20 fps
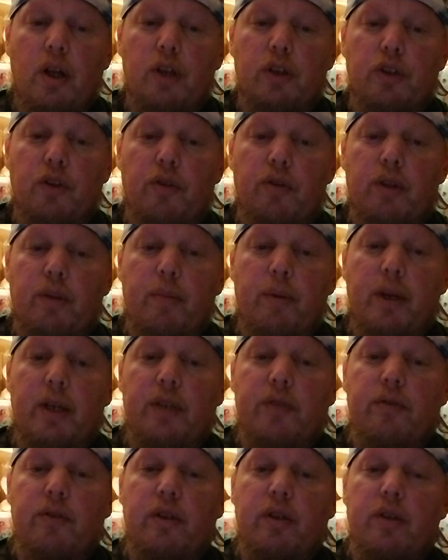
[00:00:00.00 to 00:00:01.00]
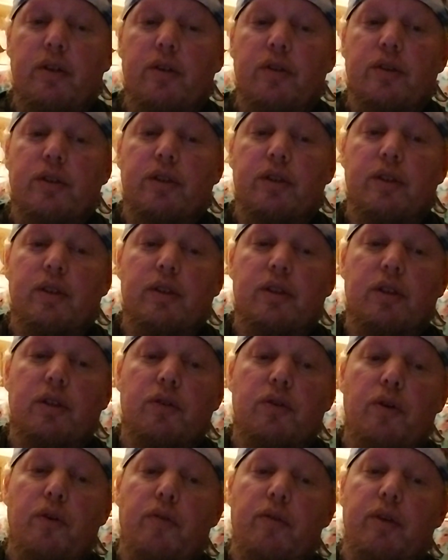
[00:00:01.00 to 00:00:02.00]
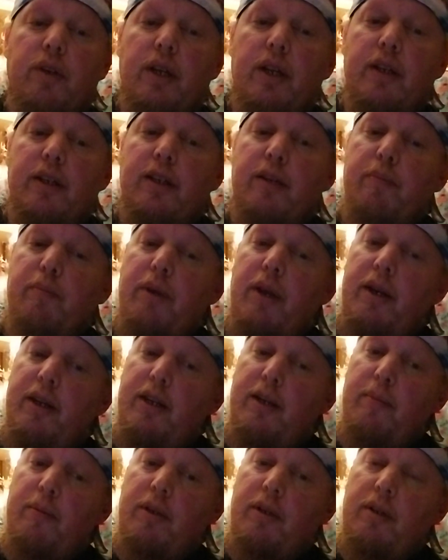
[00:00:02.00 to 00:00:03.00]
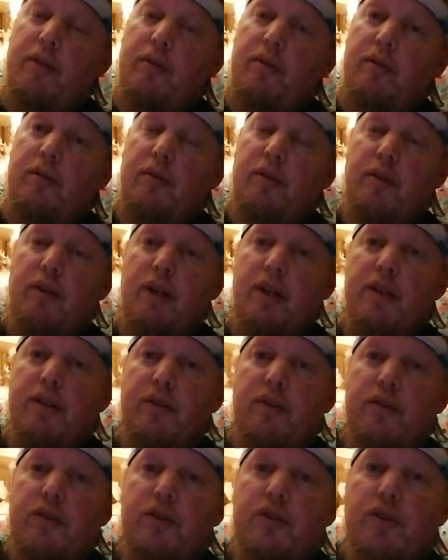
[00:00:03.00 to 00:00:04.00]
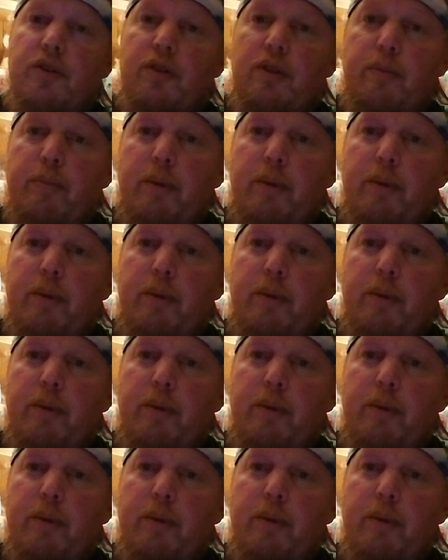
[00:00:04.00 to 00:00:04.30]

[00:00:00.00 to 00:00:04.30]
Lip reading: So over the past few years since the COVID-19 pandemic, all right, so this is during the